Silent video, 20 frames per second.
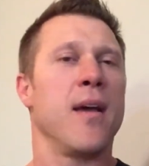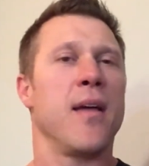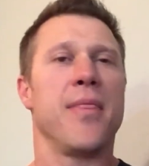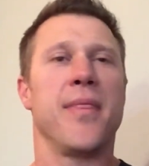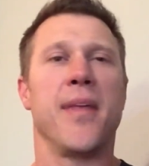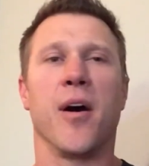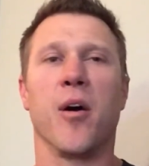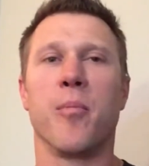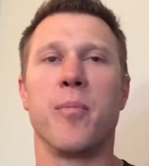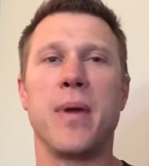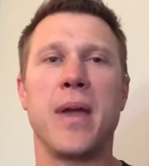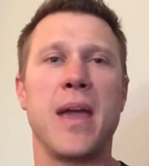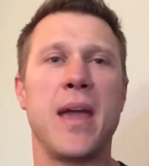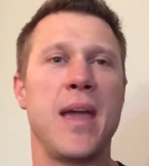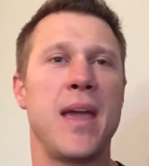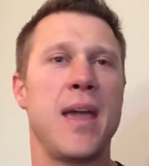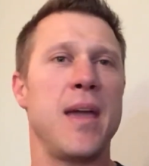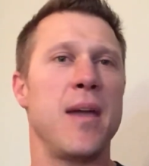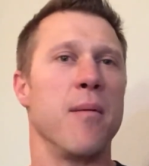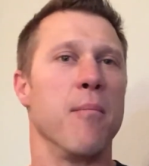They'll
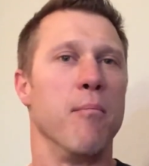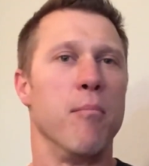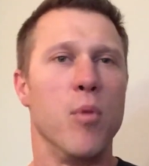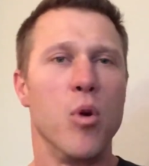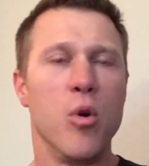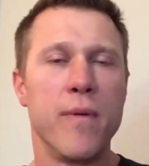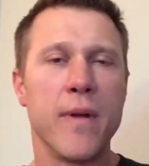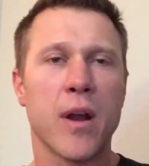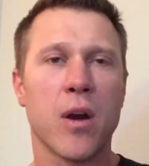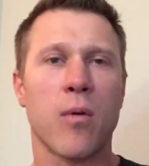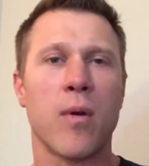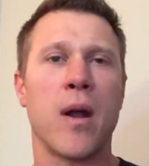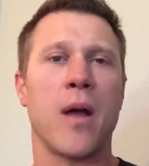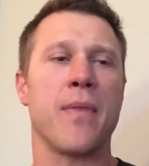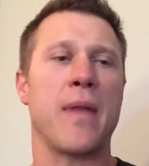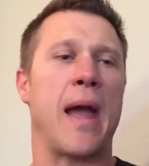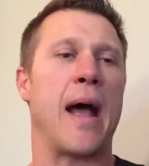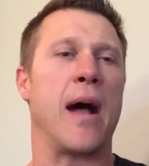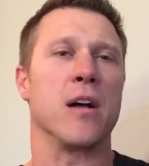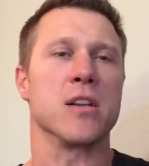be moving around
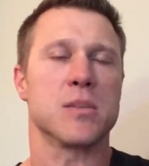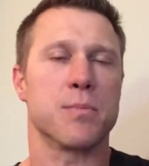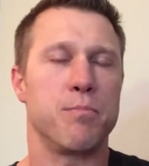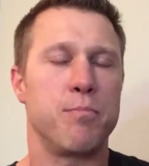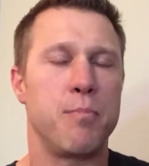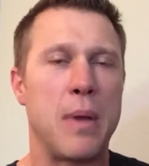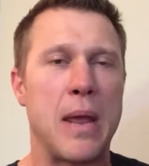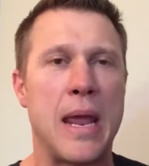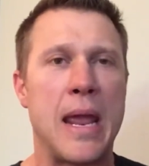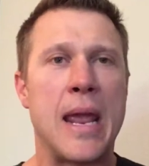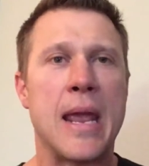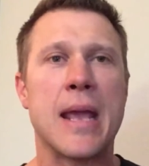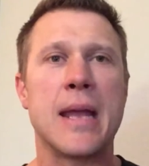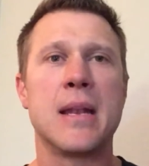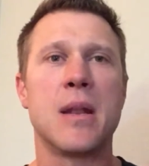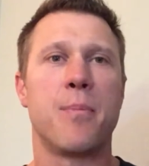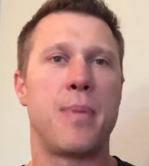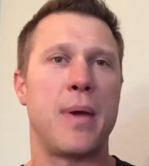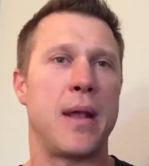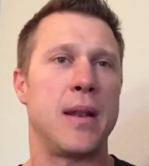the house, being
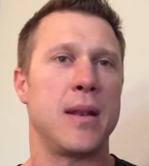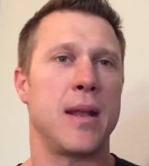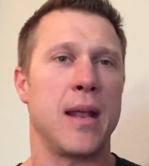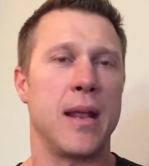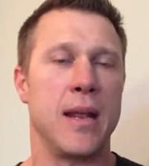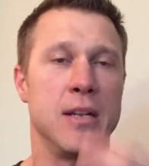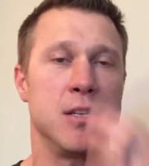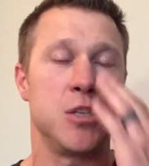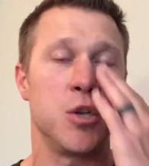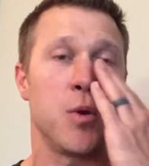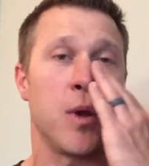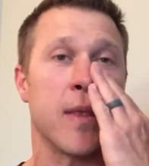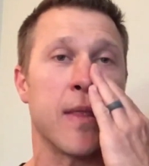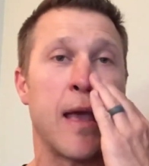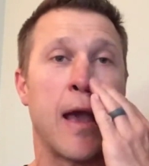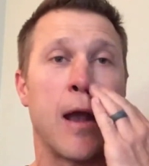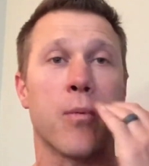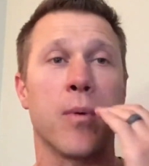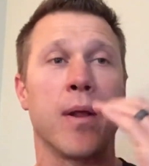independent and doing that,